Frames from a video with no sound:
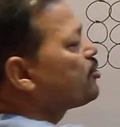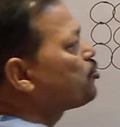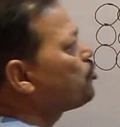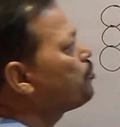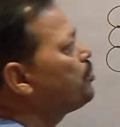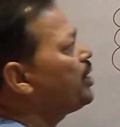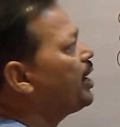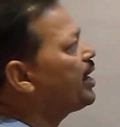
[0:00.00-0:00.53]
should
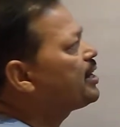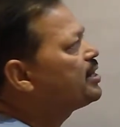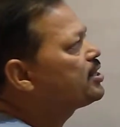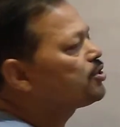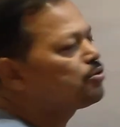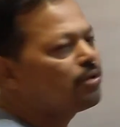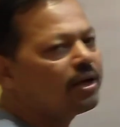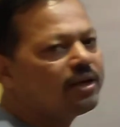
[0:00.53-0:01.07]
be
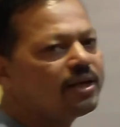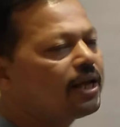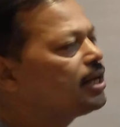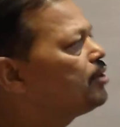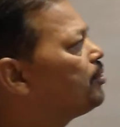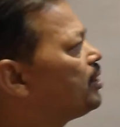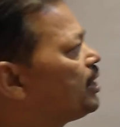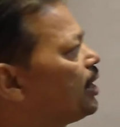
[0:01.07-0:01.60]
n:n, then you
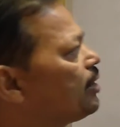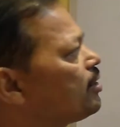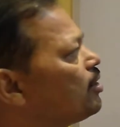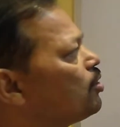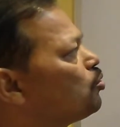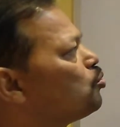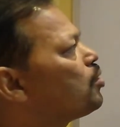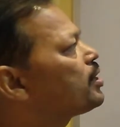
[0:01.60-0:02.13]
will get
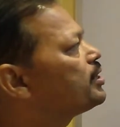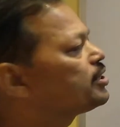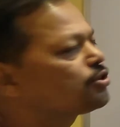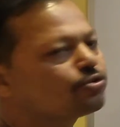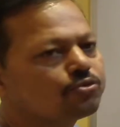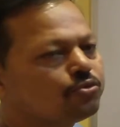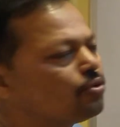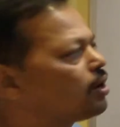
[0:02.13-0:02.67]

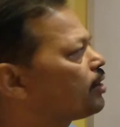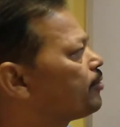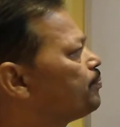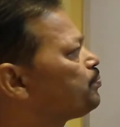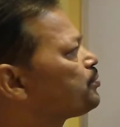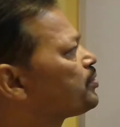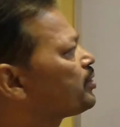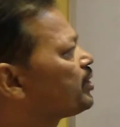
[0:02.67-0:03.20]
1:1.
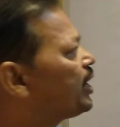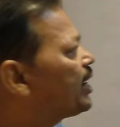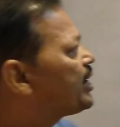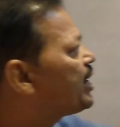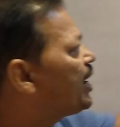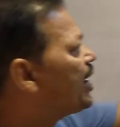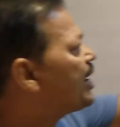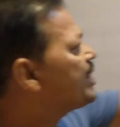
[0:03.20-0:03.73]
And
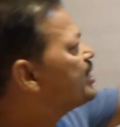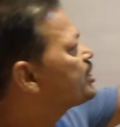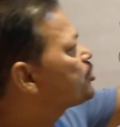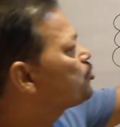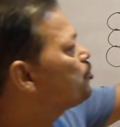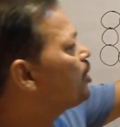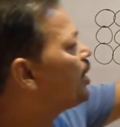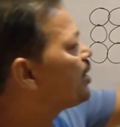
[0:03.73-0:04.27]

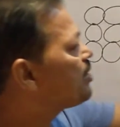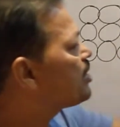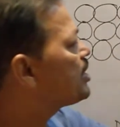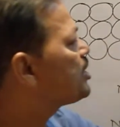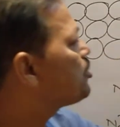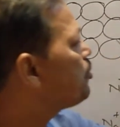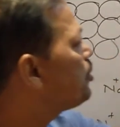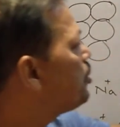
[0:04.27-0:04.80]
n:n
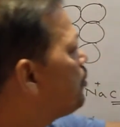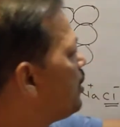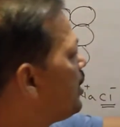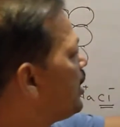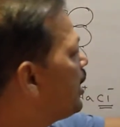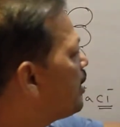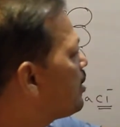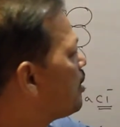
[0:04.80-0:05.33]
ratio you will
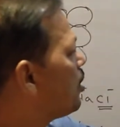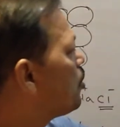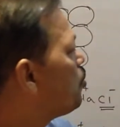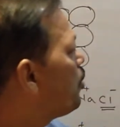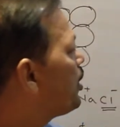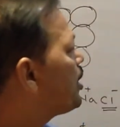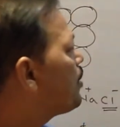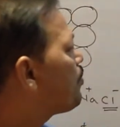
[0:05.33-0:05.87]
get
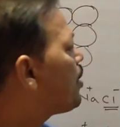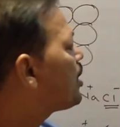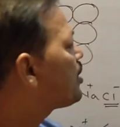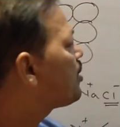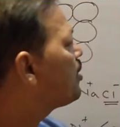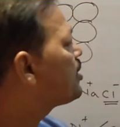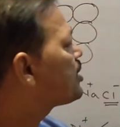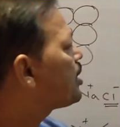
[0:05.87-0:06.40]
when the
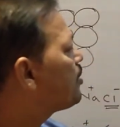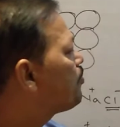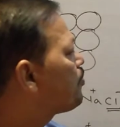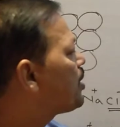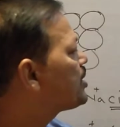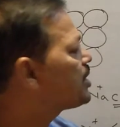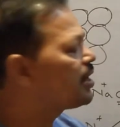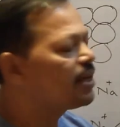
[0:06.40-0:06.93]
particles are
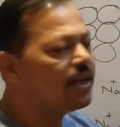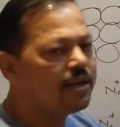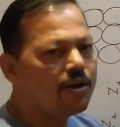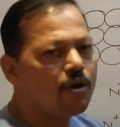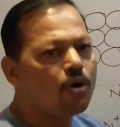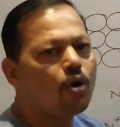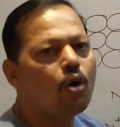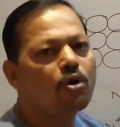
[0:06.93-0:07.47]
present in
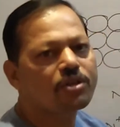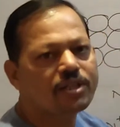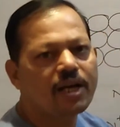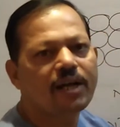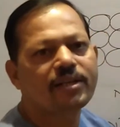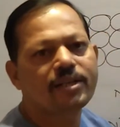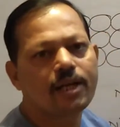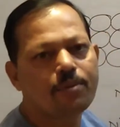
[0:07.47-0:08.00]

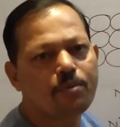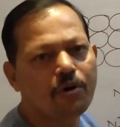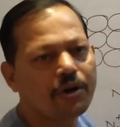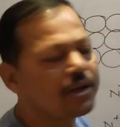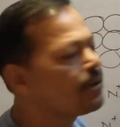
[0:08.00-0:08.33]
octahedral void.